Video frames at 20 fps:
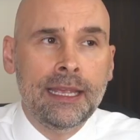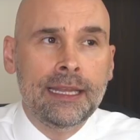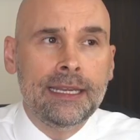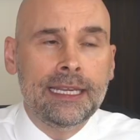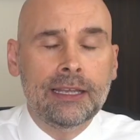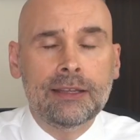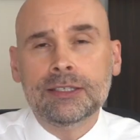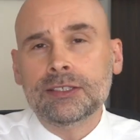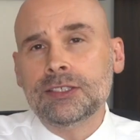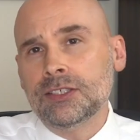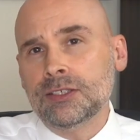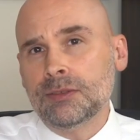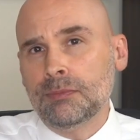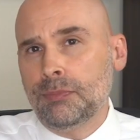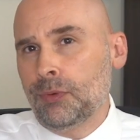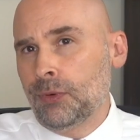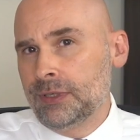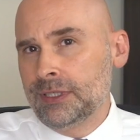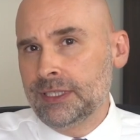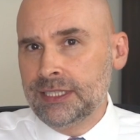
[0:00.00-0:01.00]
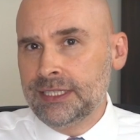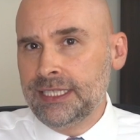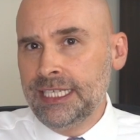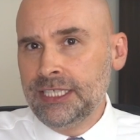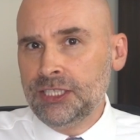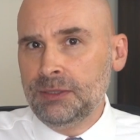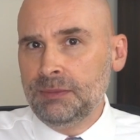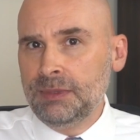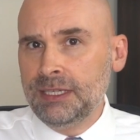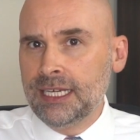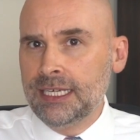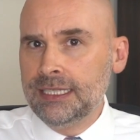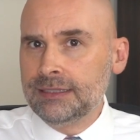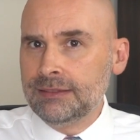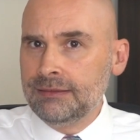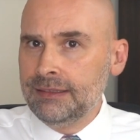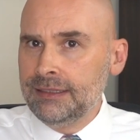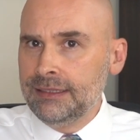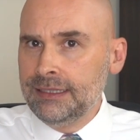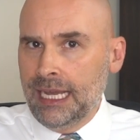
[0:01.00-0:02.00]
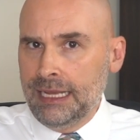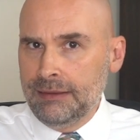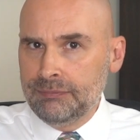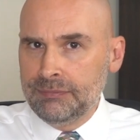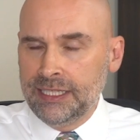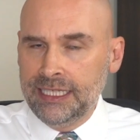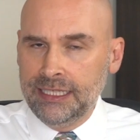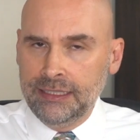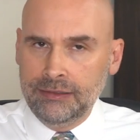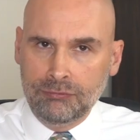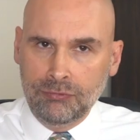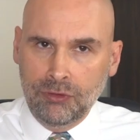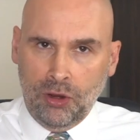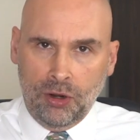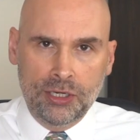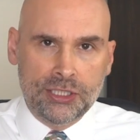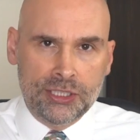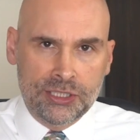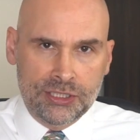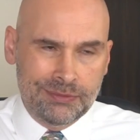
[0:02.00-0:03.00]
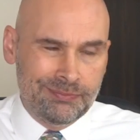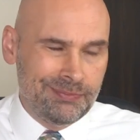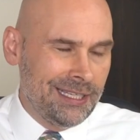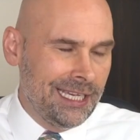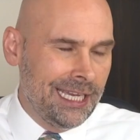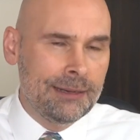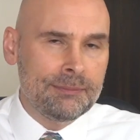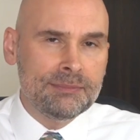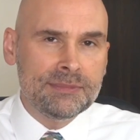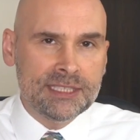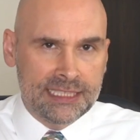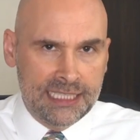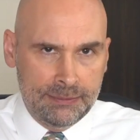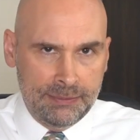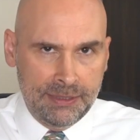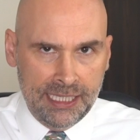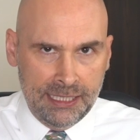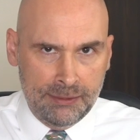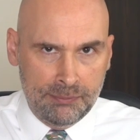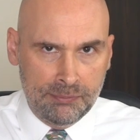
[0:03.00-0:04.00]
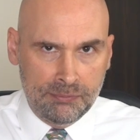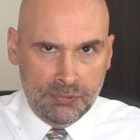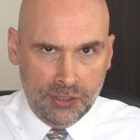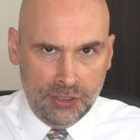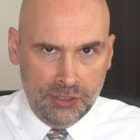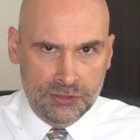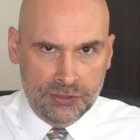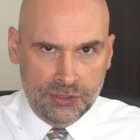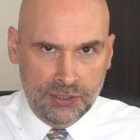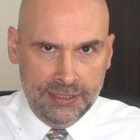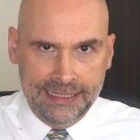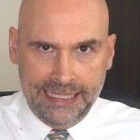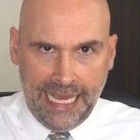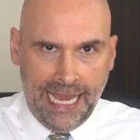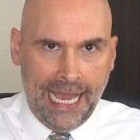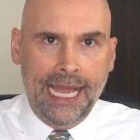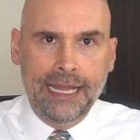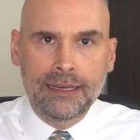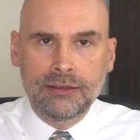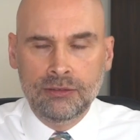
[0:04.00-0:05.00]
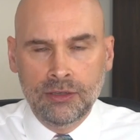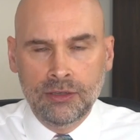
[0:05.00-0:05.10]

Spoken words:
Now, this is an important distinction because not the largest hemp CBD producer, that